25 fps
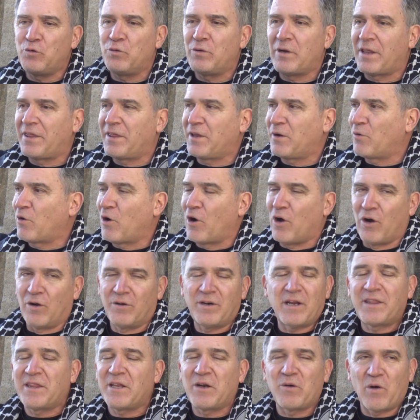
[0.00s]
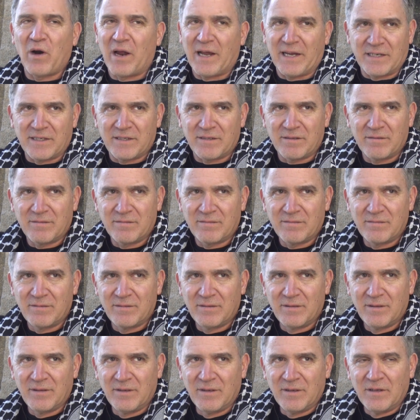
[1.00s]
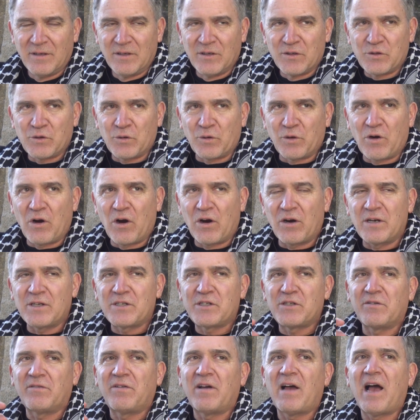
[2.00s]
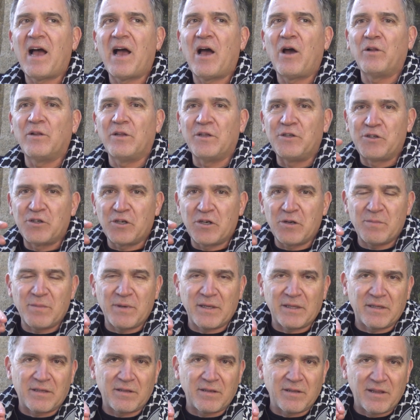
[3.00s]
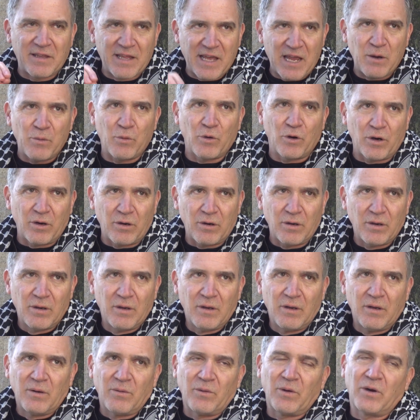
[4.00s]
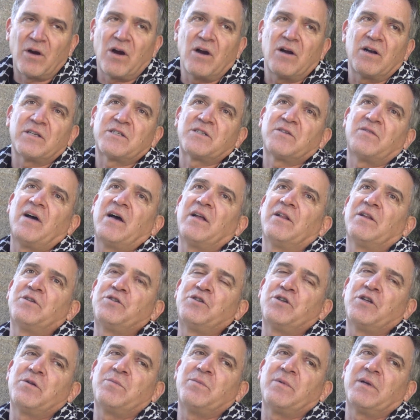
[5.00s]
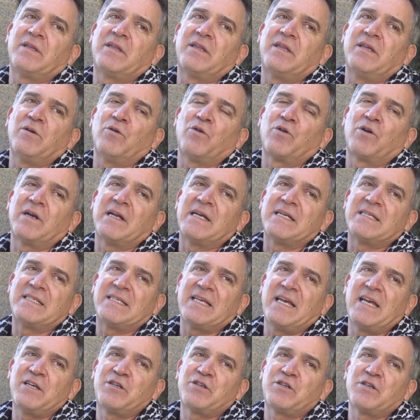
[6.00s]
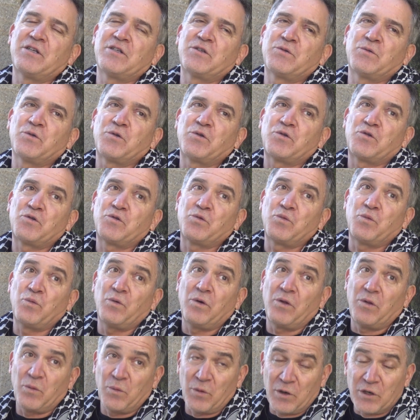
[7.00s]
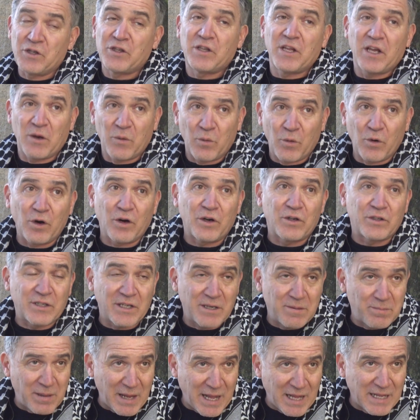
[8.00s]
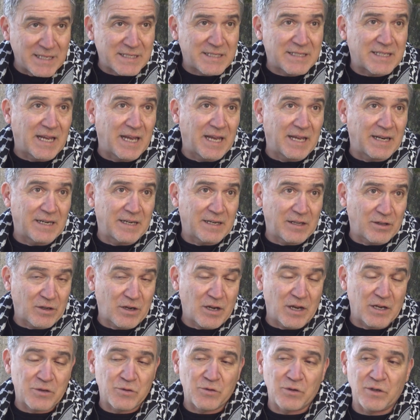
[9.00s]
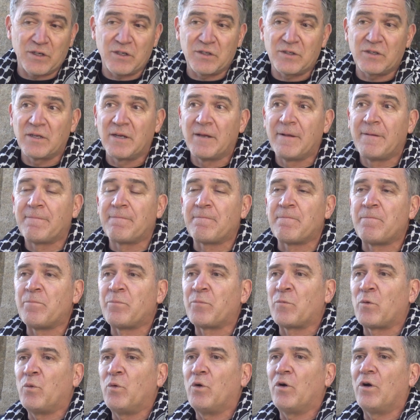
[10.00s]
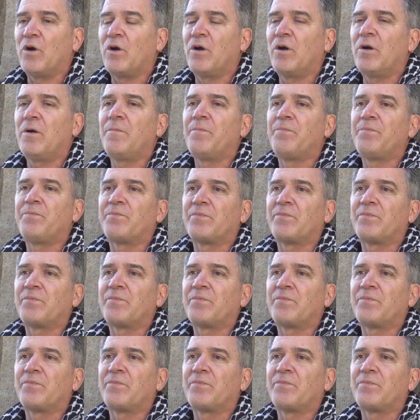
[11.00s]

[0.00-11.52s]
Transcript: do nothing wrong, nothing right. So regardless of how legitimate they were, regardless of how legitimate the organizations with which they worked in Palestine and other countries were,